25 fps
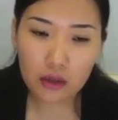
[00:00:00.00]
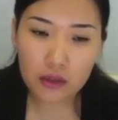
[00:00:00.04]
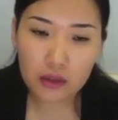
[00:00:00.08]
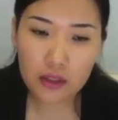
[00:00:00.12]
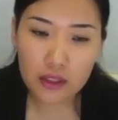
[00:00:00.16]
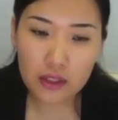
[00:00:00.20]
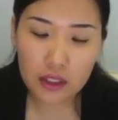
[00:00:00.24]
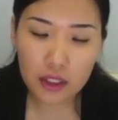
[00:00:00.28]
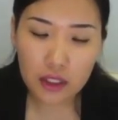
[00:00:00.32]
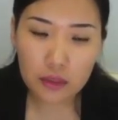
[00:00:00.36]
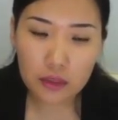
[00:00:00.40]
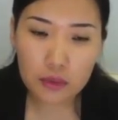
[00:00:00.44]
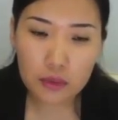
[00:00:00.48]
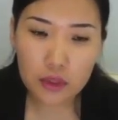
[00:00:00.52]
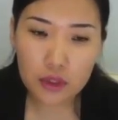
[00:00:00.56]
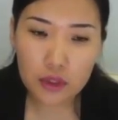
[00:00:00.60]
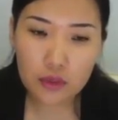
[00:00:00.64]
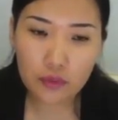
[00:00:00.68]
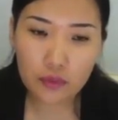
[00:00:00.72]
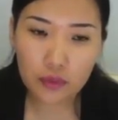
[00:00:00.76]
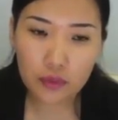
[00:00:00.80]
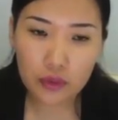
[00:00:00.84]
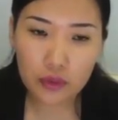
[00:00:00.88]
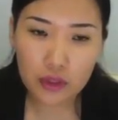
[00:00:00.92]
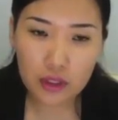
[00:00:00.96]
descriptions
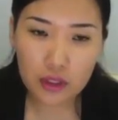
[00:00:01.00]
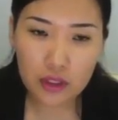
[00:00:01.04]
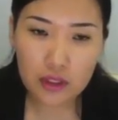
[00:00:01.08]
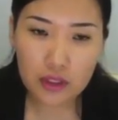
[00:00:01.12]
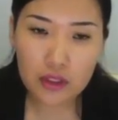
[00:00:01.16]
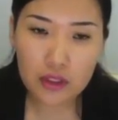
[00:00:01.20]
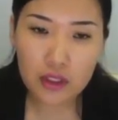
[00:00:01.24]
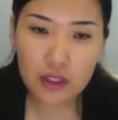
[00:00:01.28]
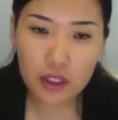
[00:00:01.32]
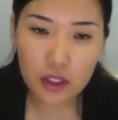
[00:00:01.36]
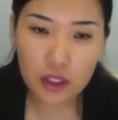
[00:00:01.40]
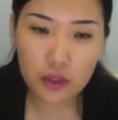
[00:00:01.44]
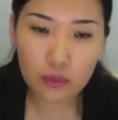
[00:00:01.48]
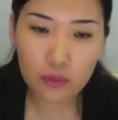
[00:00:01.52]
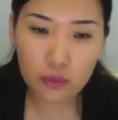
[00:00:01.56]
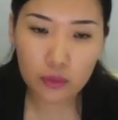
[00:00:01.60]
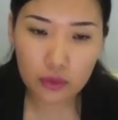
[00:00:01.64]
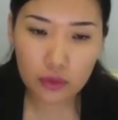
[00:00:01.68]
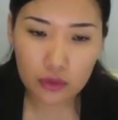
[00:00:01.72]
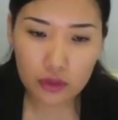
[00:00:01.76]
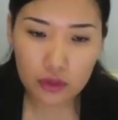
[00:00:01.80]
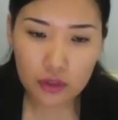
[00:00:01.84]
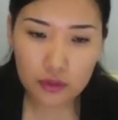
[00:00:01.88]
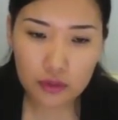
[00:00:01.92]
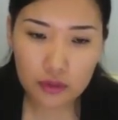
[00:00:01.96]
for these
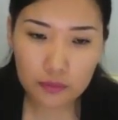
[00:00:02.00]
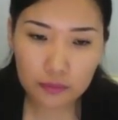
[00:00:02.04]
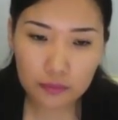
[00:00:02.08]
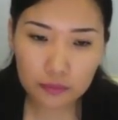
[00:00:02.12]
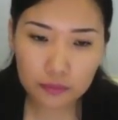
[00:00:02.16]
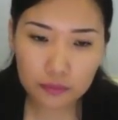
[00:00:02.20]
keywords.